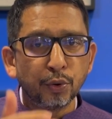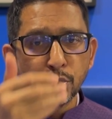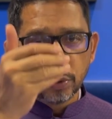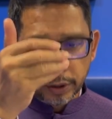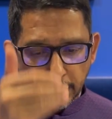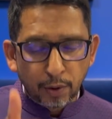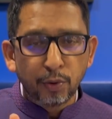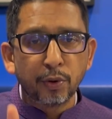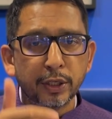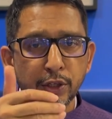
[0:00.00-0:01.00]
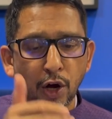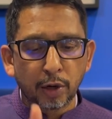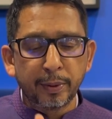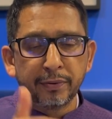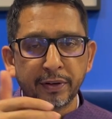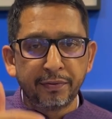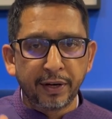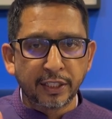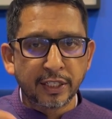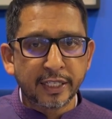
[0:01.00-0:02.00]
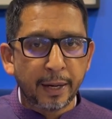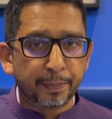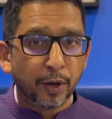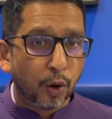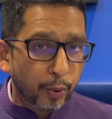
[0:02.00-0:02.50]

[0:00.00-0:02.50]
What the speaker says: to download the document verification slip.